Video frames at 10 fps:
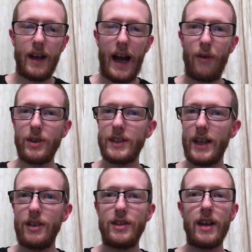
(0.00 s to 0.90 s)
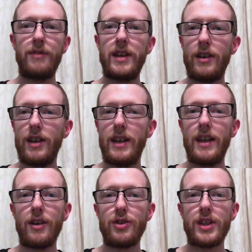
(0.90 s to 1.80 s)
I would say you definitely need
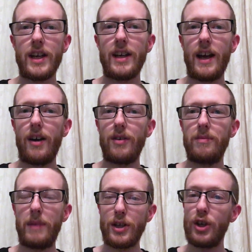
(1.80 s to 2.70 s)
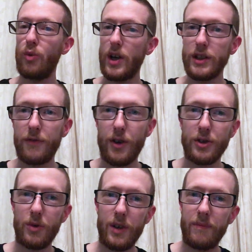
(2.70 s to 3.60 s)
to go check it out. Make sure you watch the
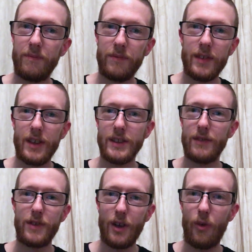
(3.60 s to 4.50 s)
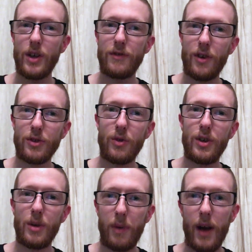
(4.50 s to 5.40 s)
first one, because if you don't watch the first
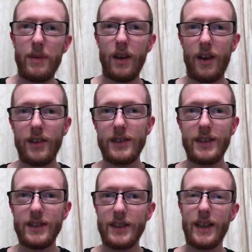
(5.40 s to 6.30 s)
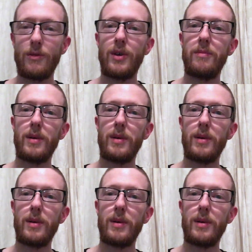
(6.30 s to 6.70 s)
one, you'll probably be lost in the second one.